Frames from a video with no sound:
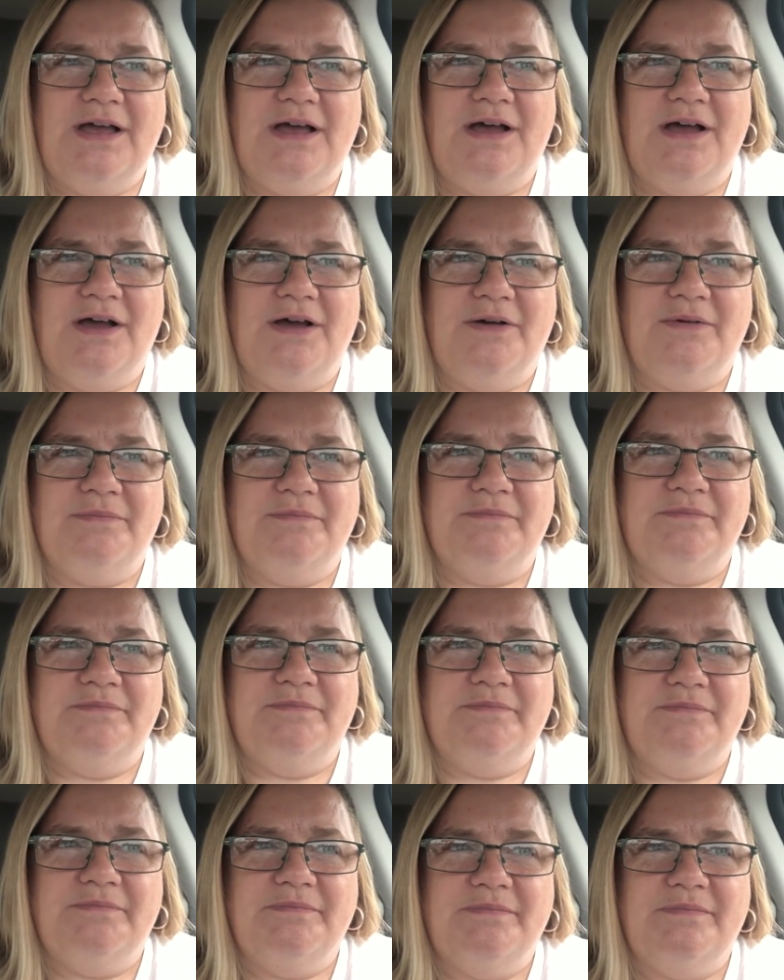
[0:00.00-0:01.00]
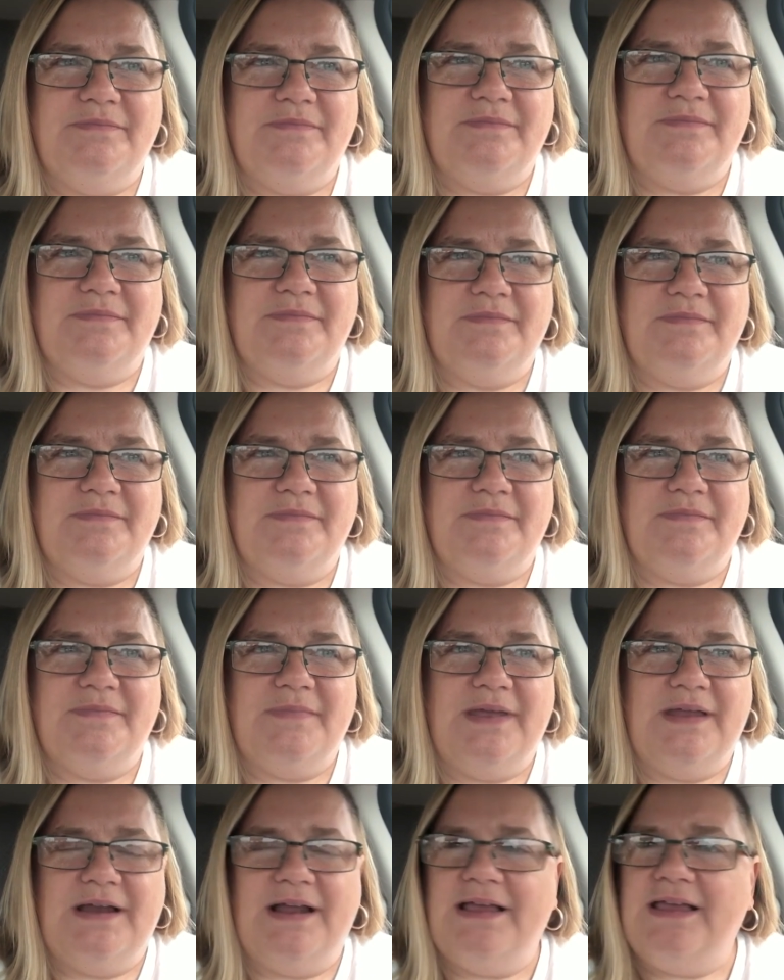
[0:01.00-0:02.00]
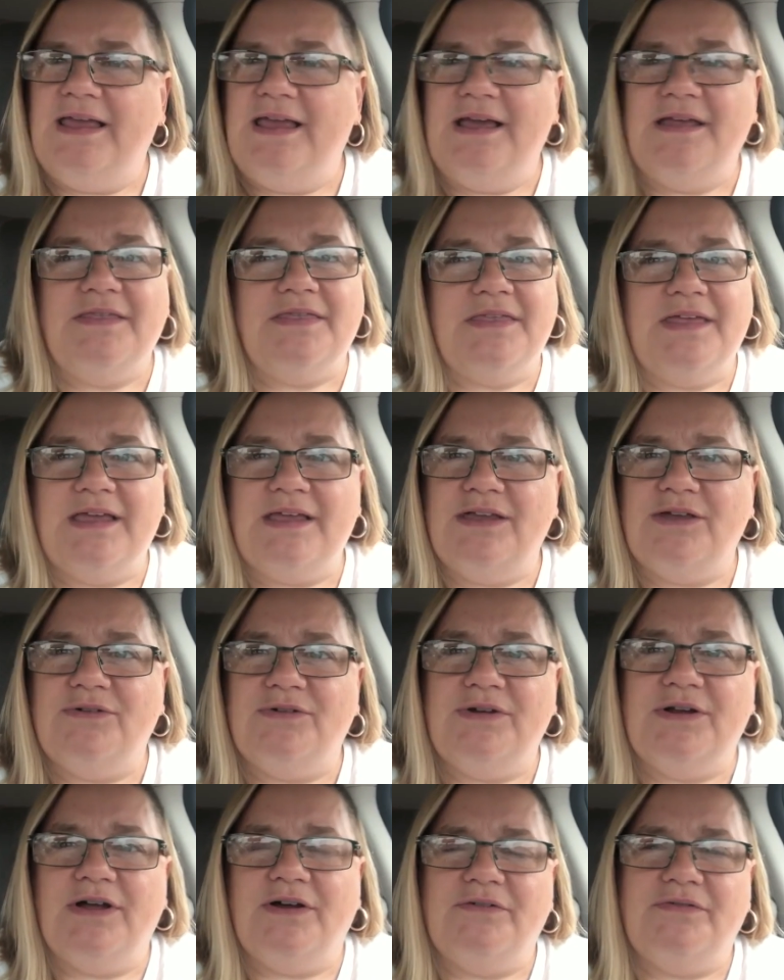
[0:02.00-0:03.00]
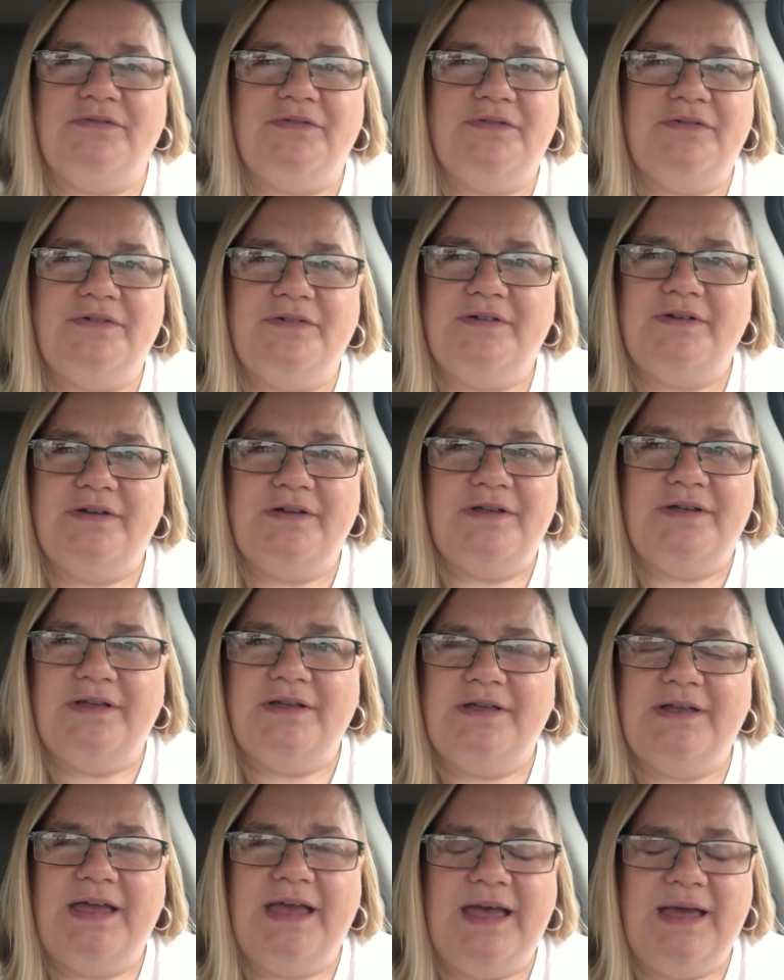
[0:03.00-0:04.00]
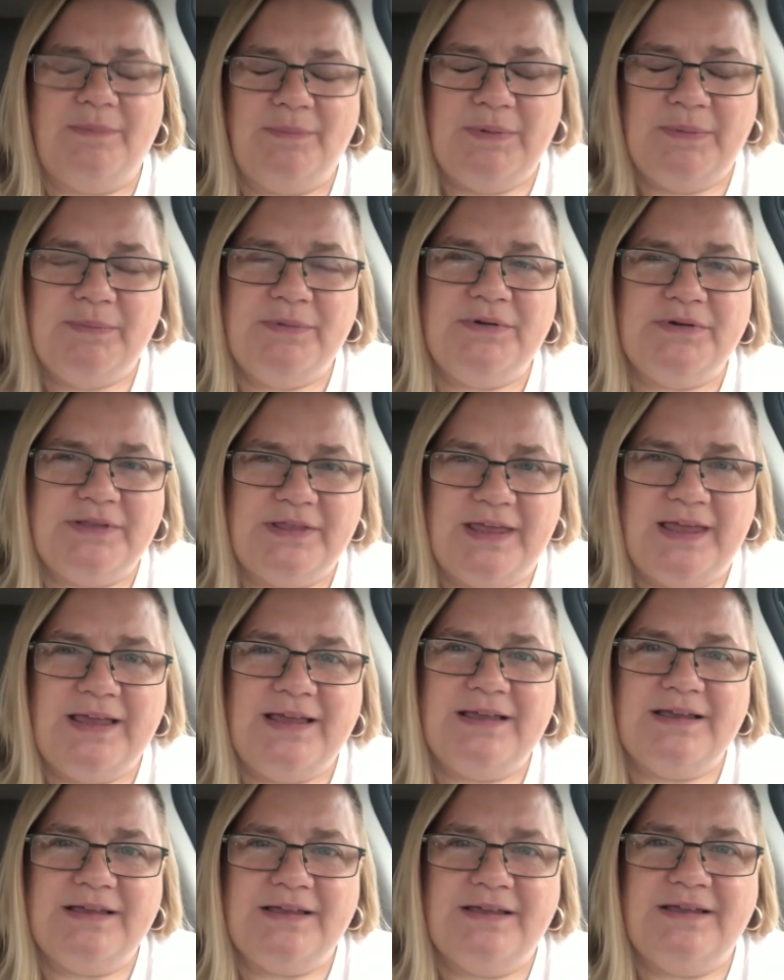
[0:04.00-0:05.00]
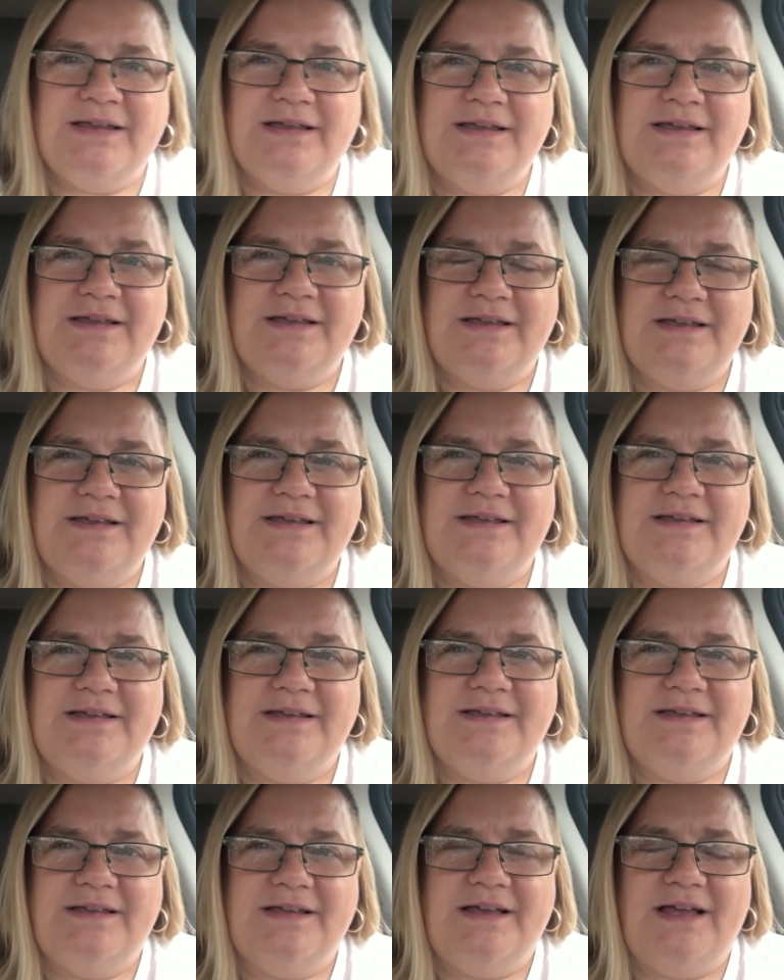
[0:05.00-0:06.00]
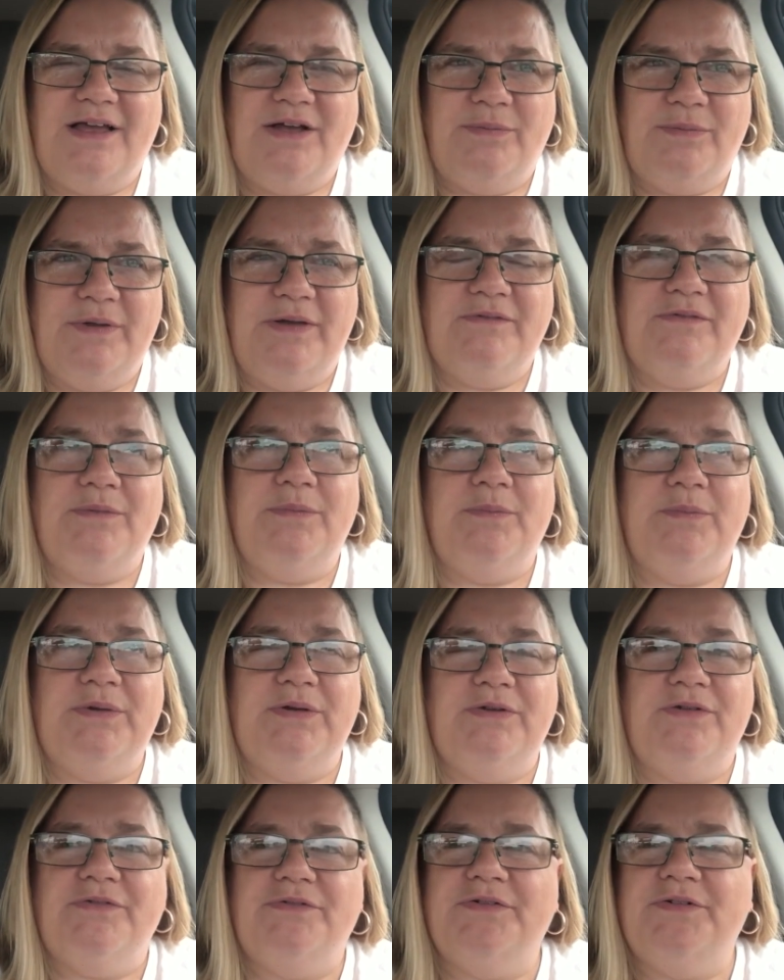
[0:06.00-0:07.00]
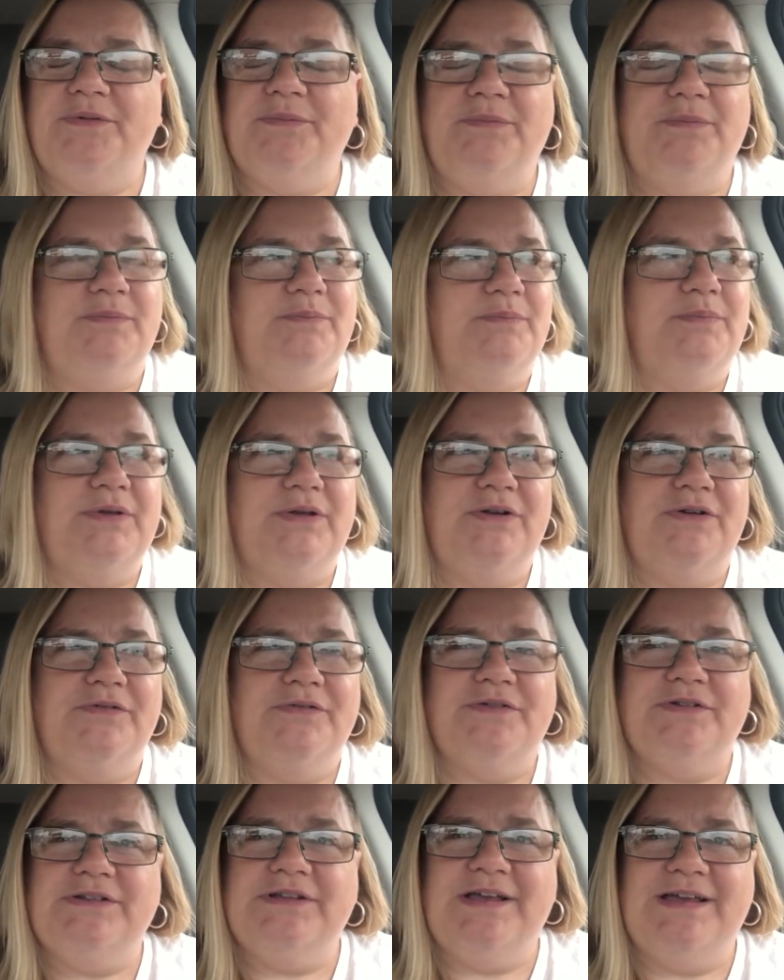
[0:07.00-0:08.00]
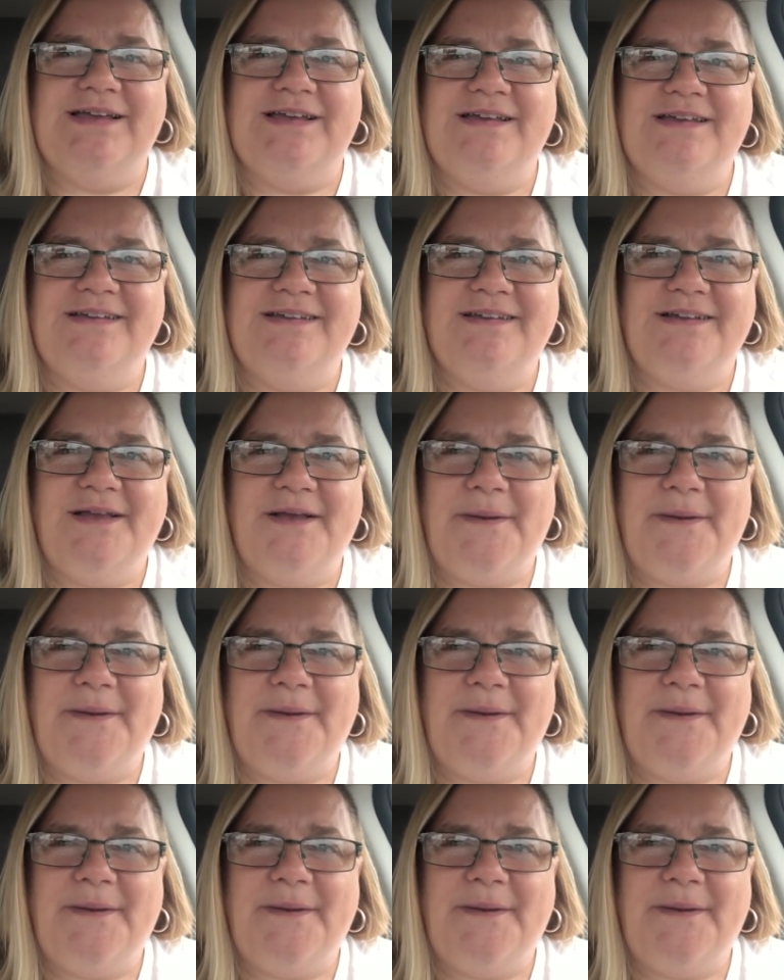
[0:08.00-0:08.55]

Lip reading: And I can't thank you enough. Happy birthday. I hope you have a beautiful, beautiful day.